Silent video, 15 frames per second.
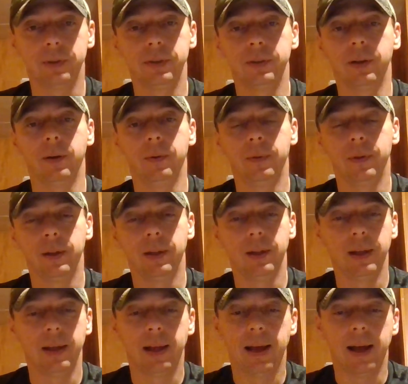So
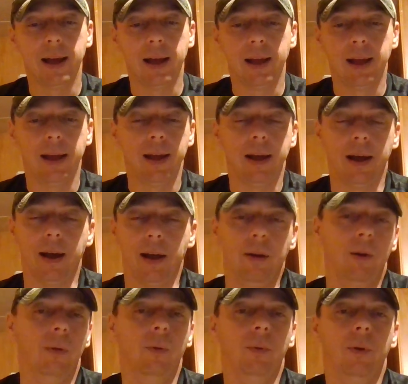I
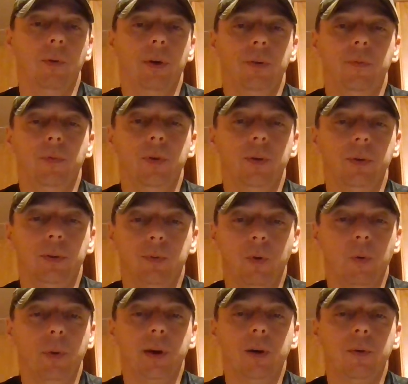don't know if what
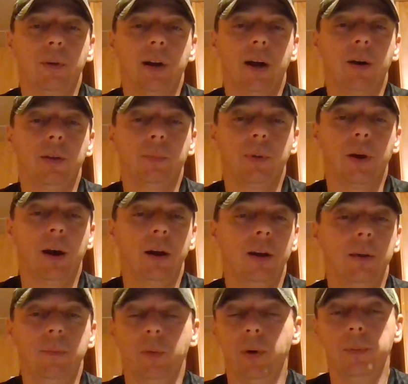we're gonna call the
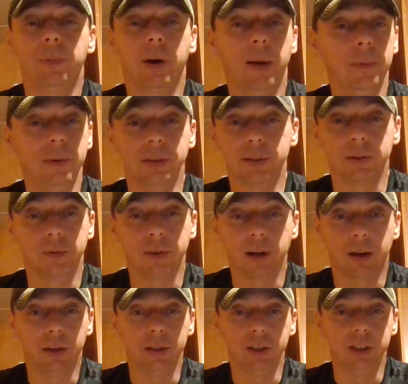product, but we probably just gonna
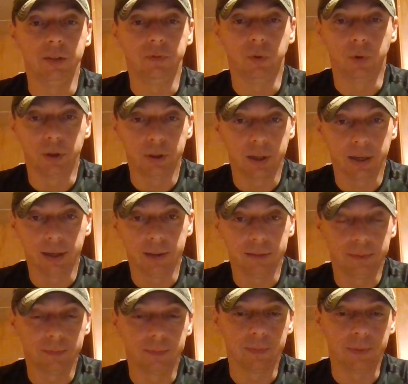call it G14
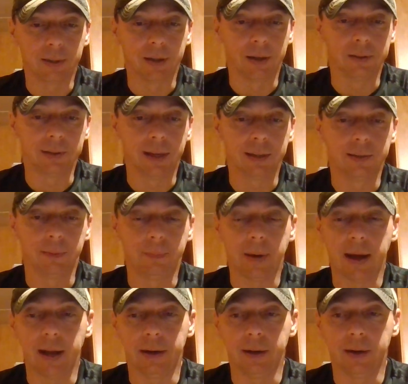because that's the
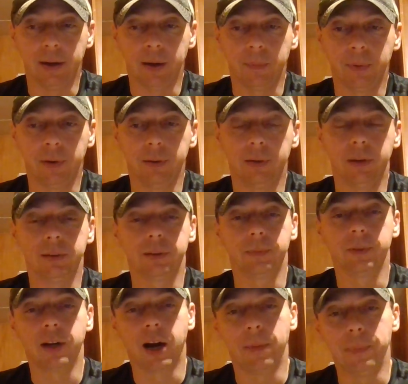patent number and some
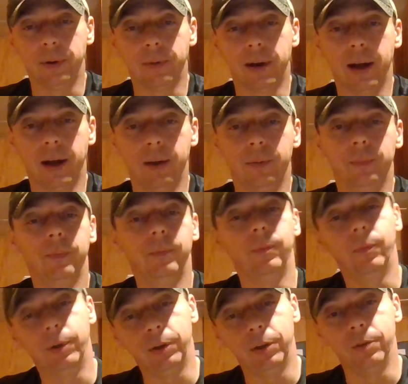copyright.
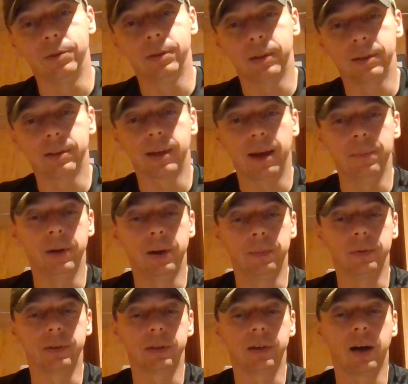We're using the same
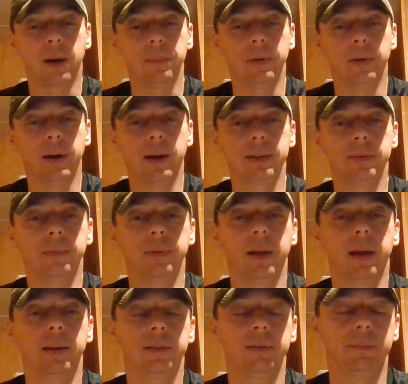numbers to copyright some
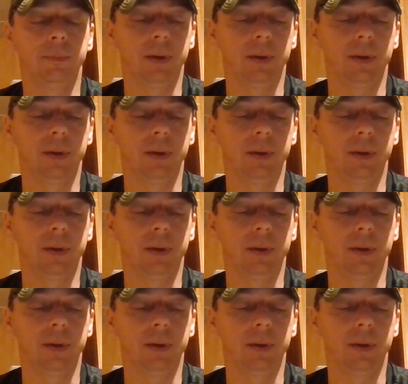things.